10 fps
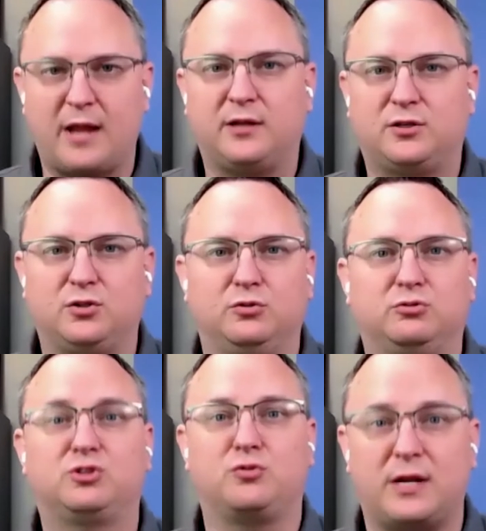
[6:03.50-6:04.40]
to
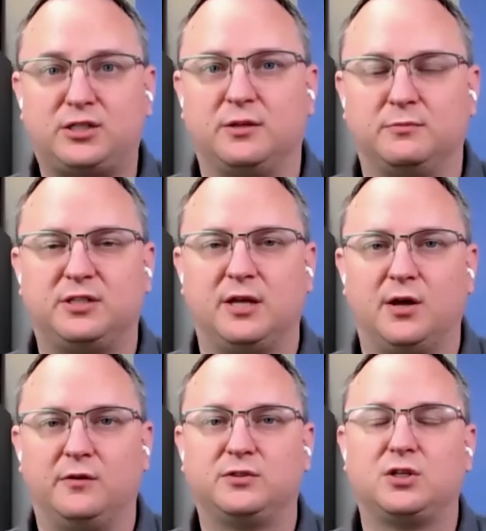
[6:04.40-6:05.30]
stretch
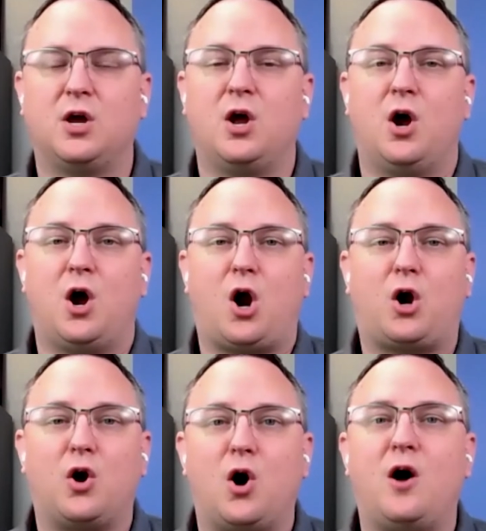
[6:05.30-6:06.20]
themselves,
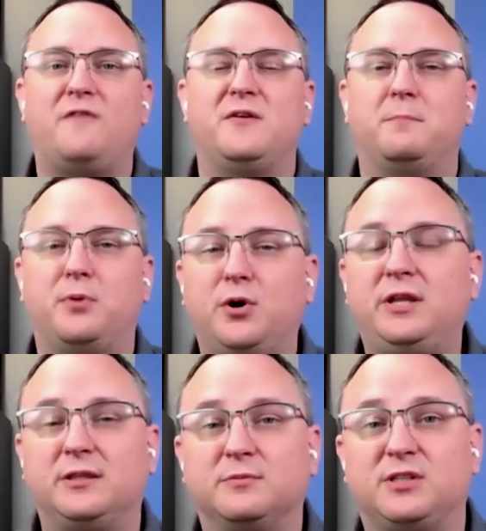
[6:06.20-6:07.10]
are often
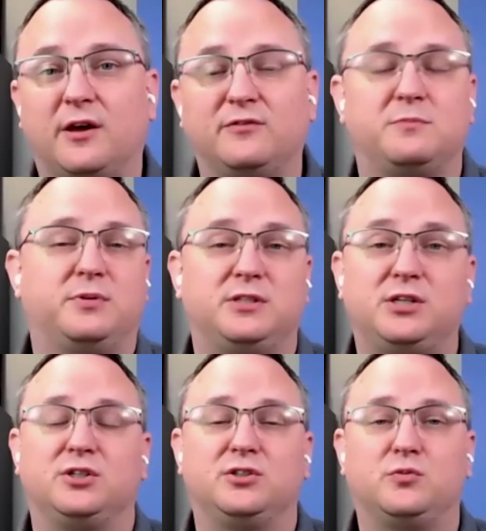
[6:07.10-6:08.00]
putting themselves in
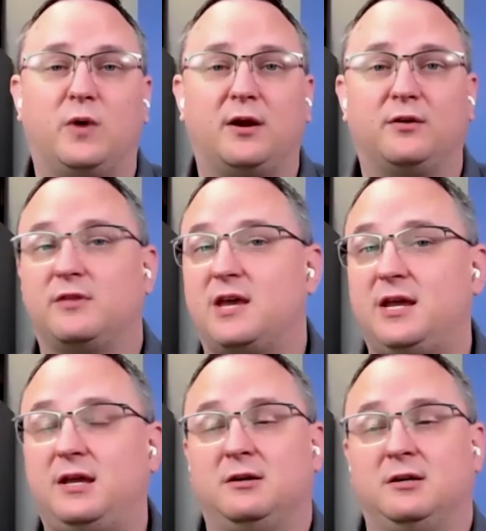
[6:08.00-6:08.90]
positions where
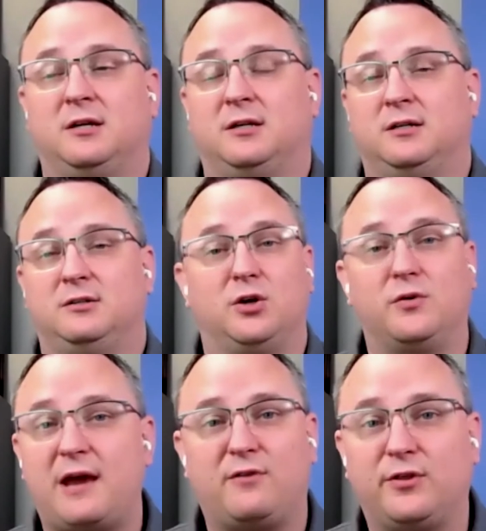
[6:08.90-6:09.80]
they don't
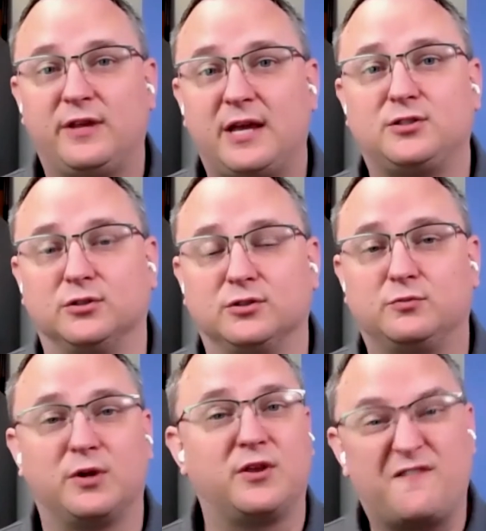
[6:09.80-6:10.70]
have all the answers,
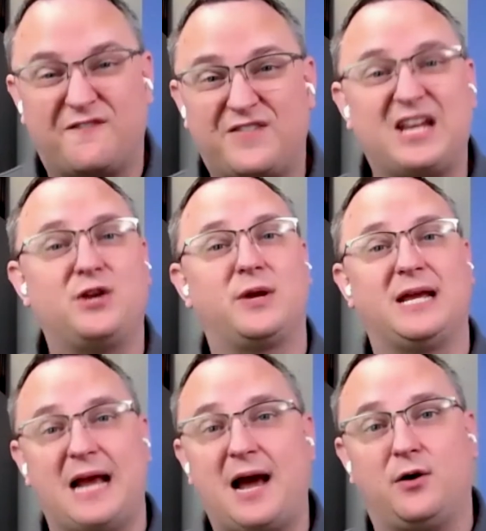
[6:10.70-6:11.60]
where they're figuring it
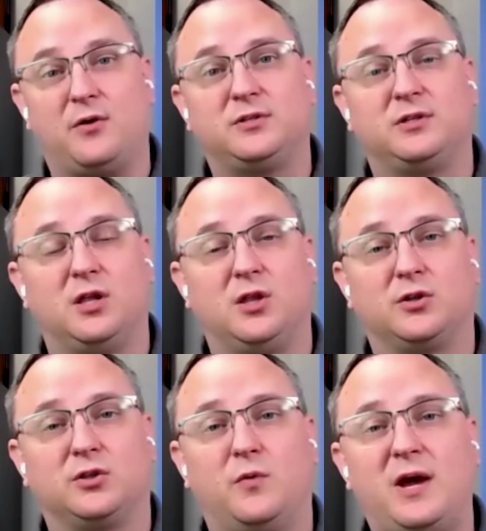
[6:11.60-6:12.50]
out along
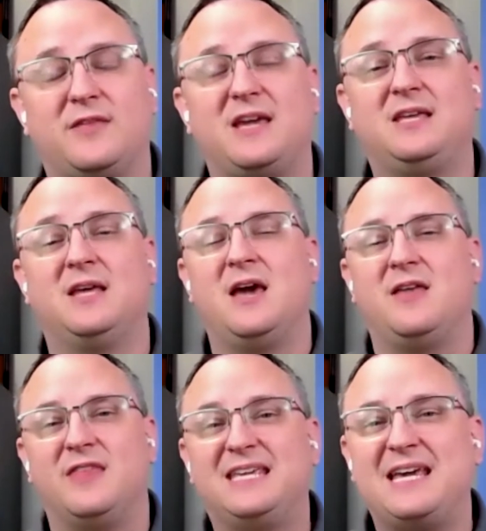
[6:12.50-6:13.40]
the way.
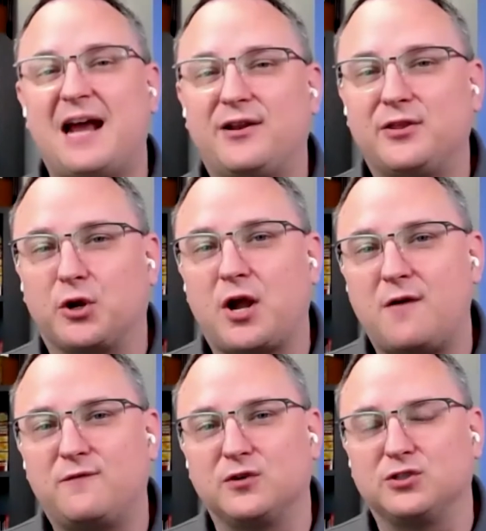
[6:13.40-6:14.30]
They get out of their
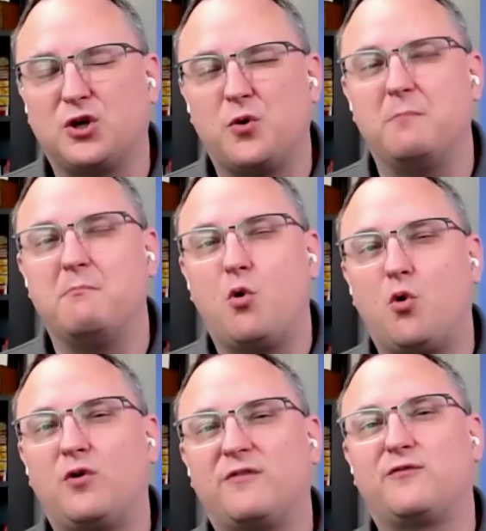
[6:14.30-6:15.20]
comfort zone
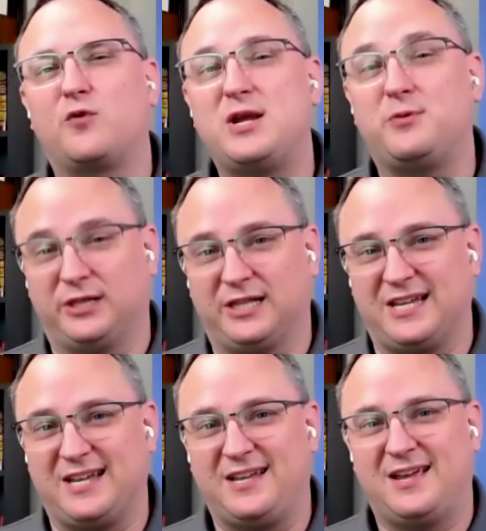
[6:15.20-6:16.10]
more
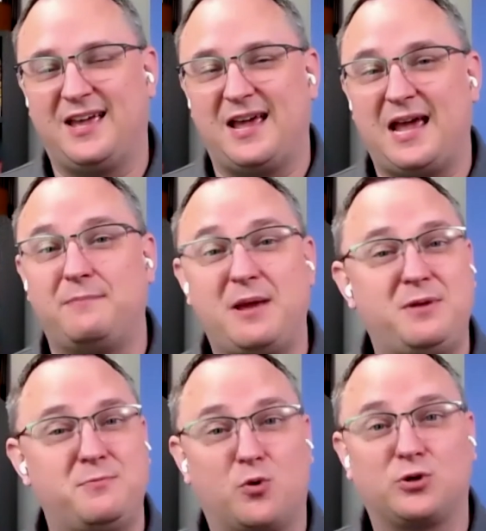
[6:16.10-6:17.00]
frequently and maybe
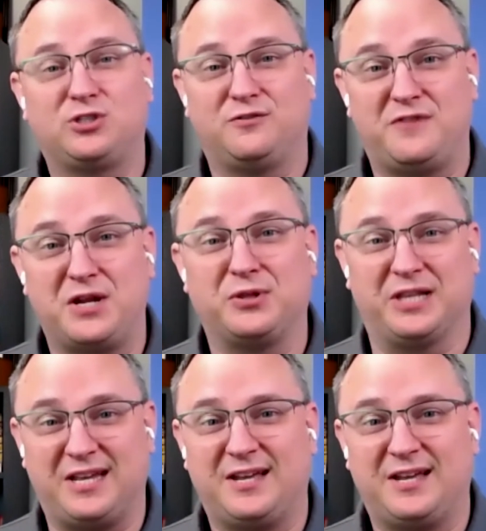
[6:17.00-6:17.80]
more severely